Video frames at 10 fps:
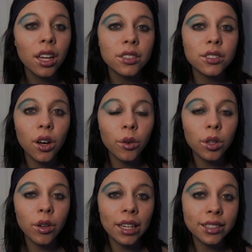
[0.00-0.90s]
So
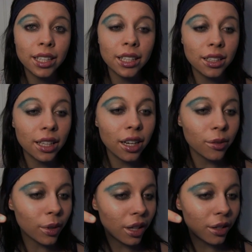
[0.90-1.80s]
you guys can click on
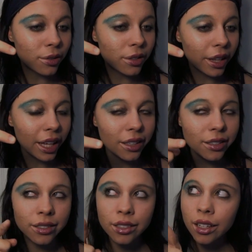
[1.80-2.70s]
one of those
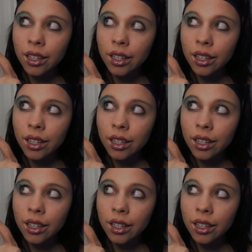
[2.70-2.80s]
links